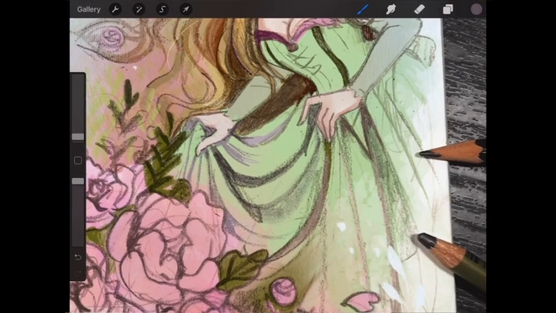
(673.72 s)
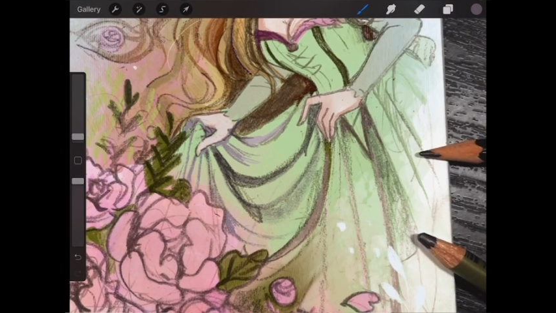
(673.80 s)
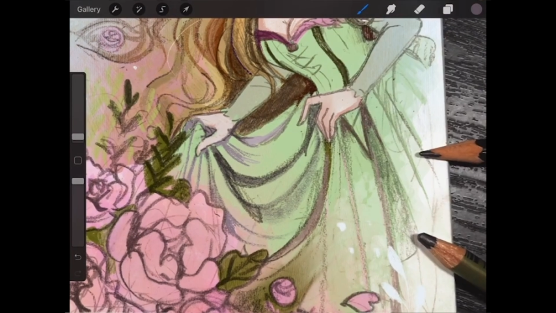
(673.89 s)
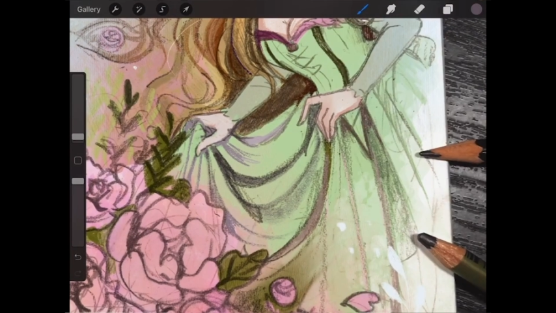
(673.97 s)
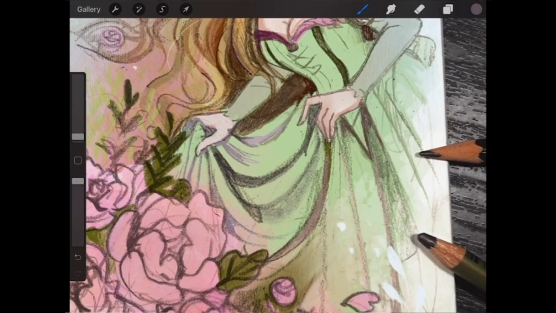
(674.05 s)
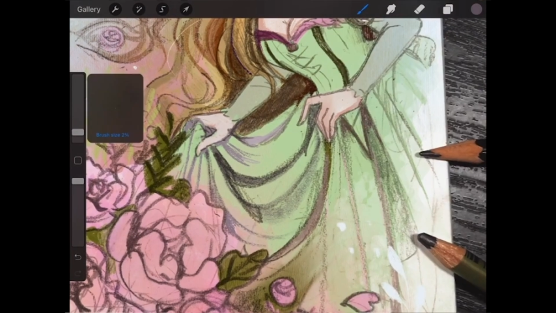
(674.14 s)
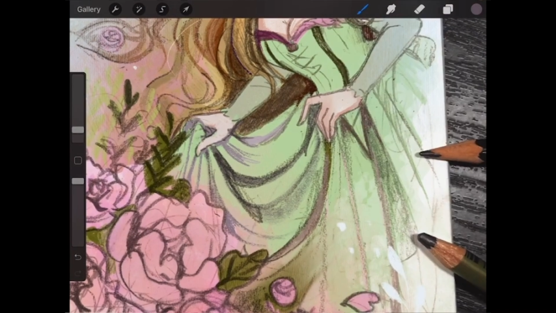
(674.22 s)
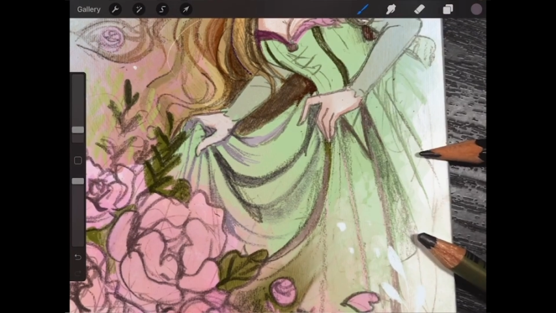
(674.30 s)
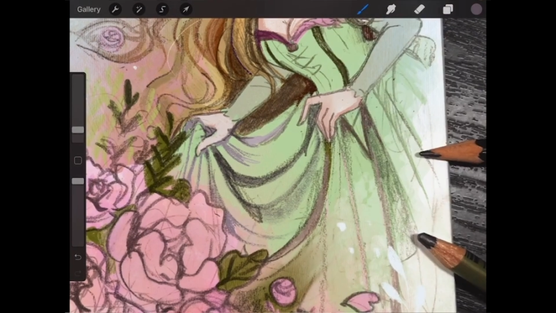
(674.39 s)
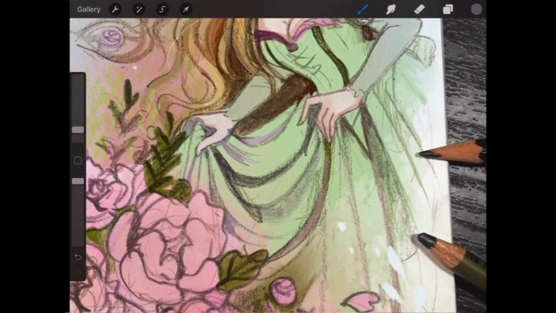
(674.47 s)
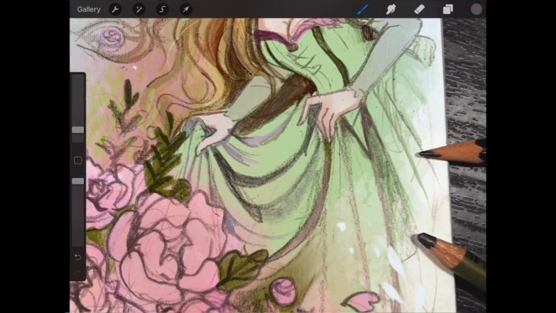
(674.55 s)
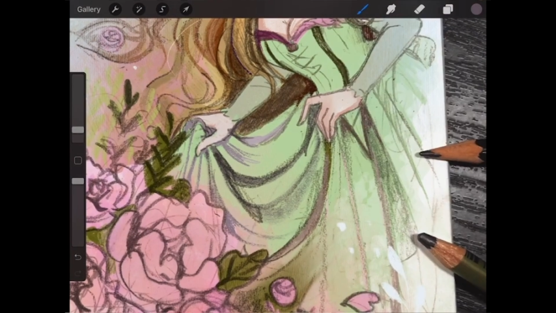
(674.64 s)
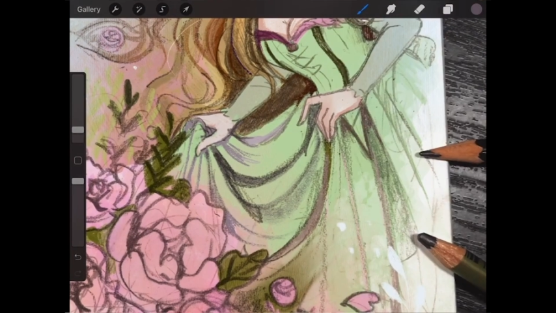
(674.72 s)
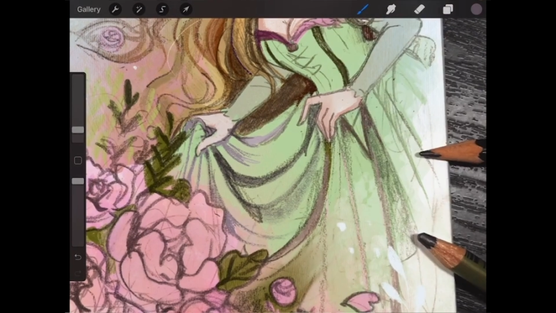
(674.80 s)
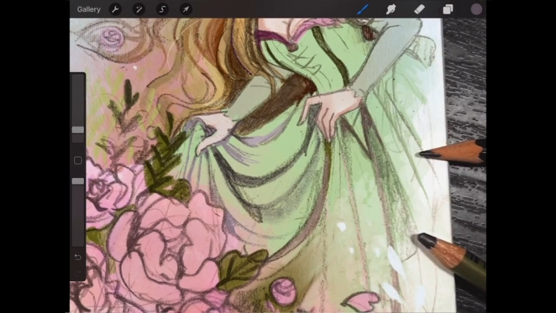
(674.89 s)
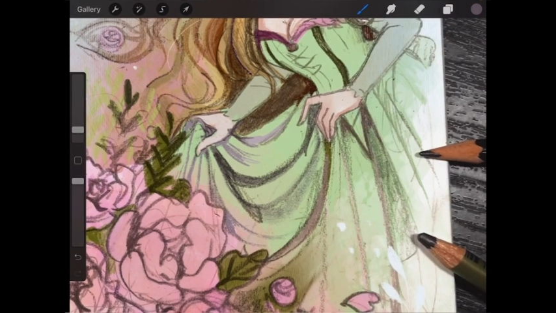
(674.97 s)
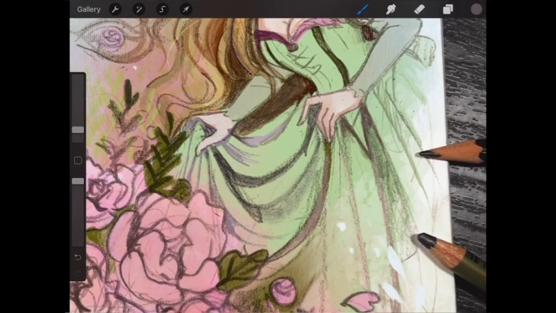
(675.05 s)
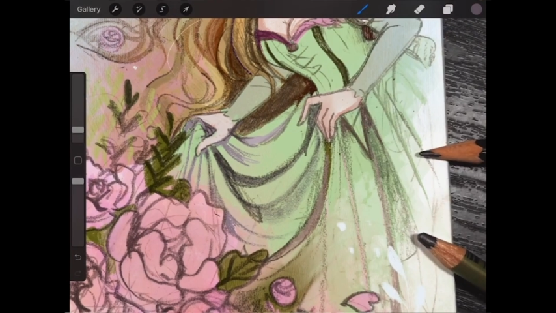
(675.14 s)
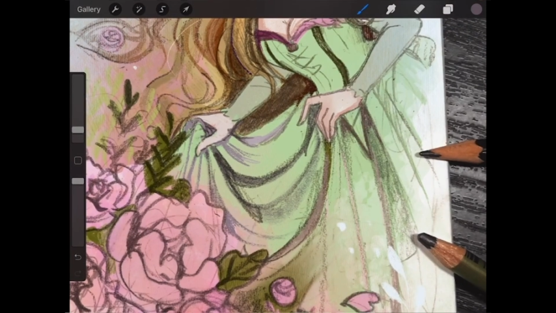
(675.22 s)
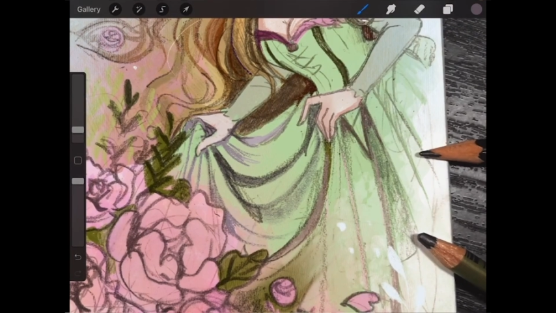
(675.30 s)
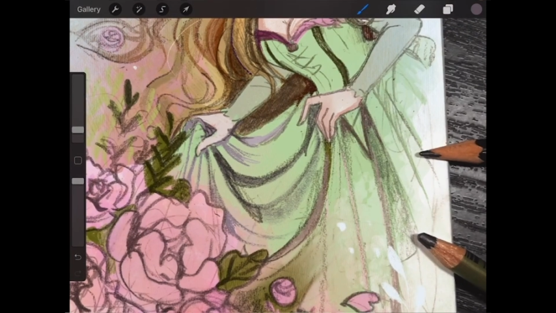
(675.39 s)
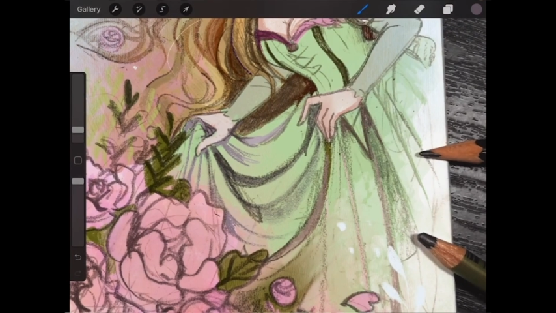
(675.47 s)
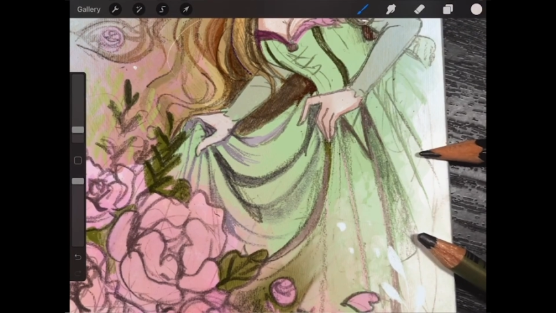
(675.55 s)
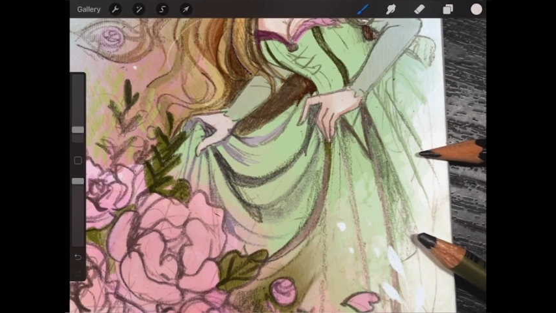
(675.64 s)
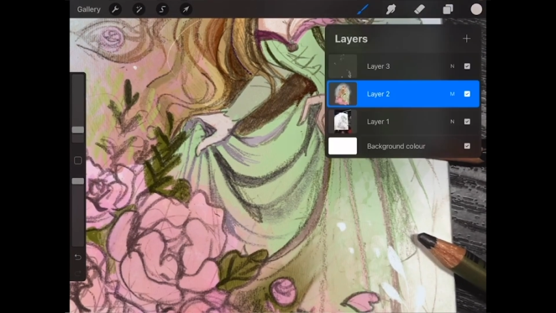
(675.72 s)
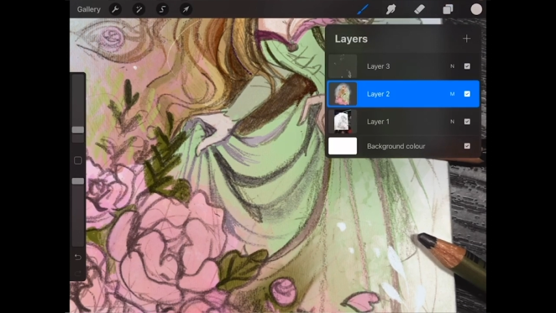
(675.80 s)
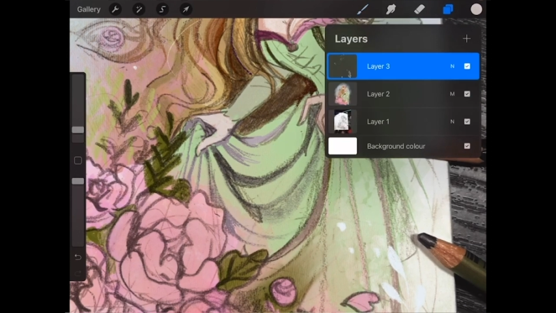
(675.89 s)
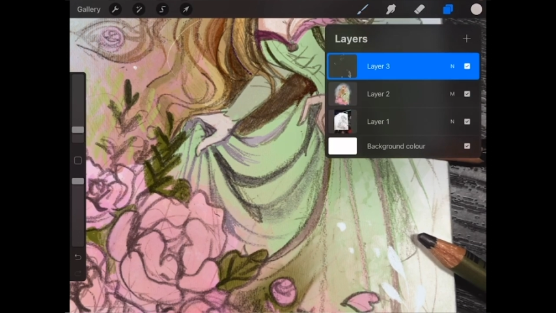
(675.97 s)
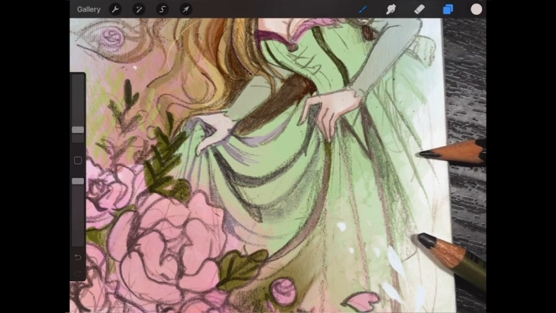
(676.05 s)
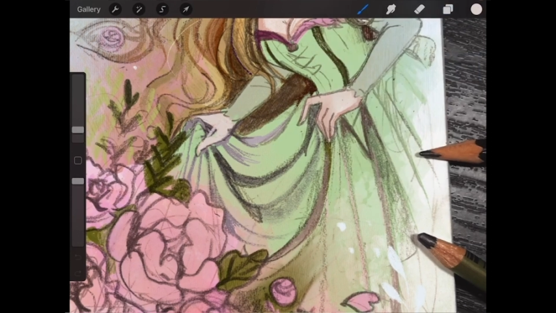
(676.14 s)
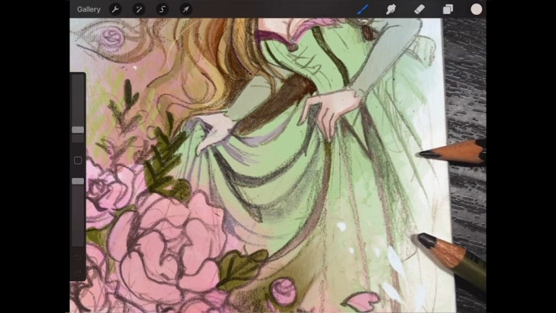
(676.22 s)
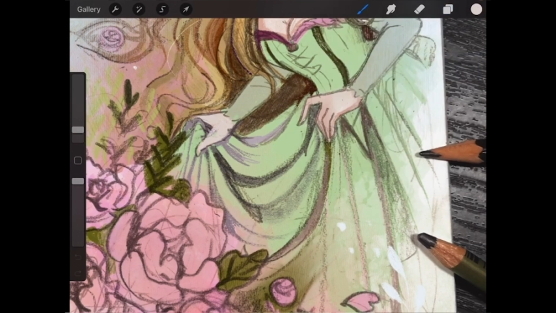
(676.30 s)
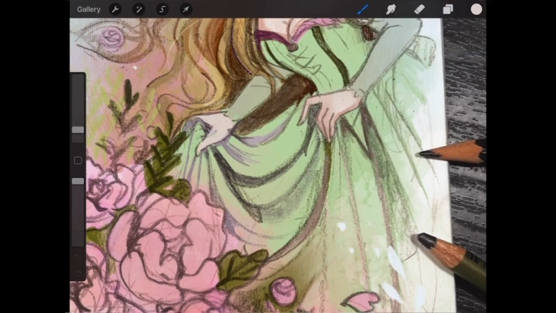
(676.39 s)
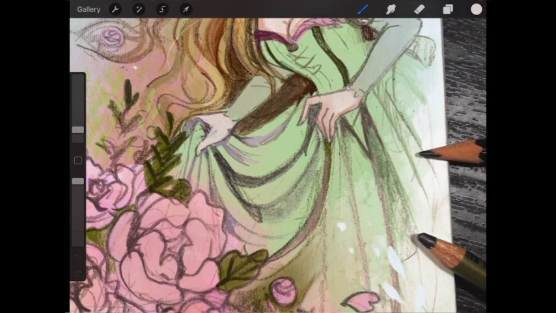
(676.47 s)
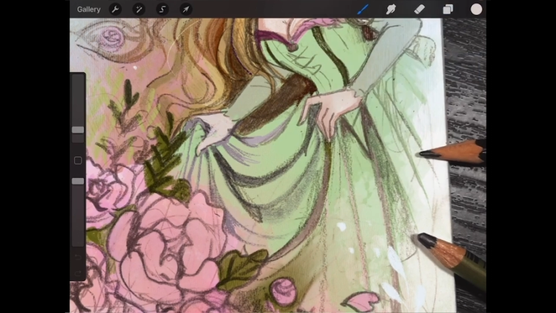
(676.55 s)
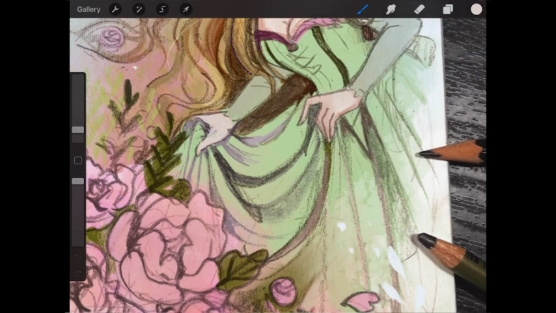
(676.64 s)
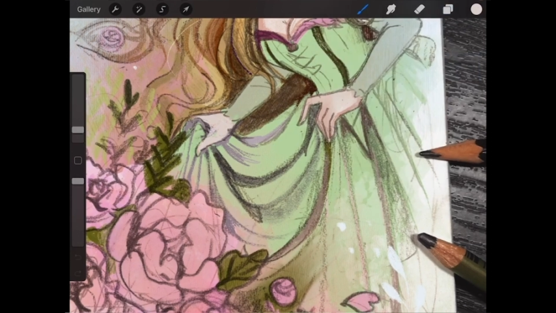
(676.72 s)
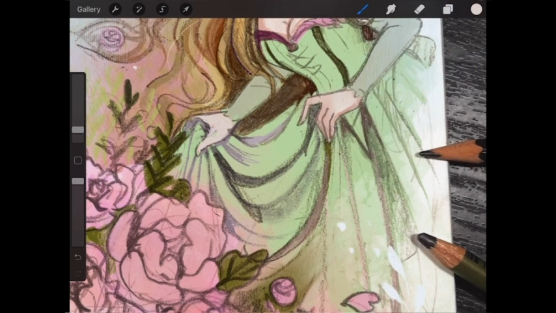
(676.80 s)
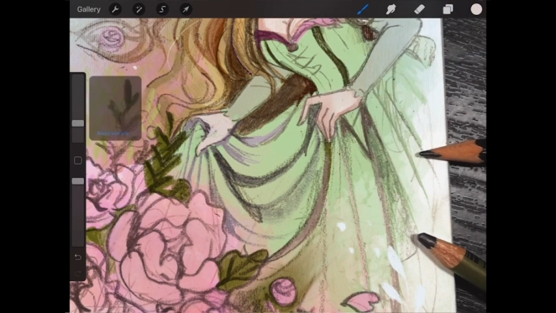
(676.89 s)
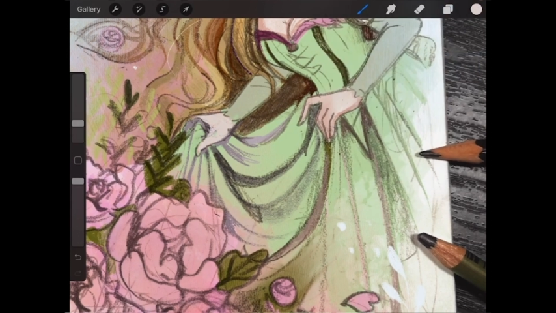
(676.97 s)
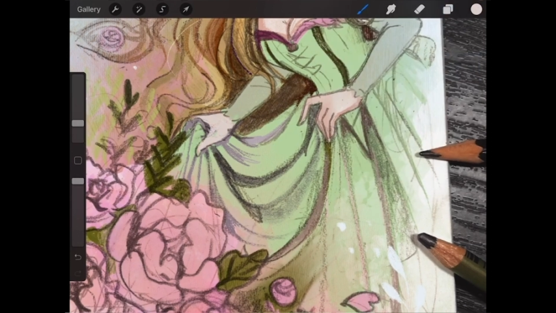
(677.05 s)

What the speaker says: No face is visible, so there are no lips to read.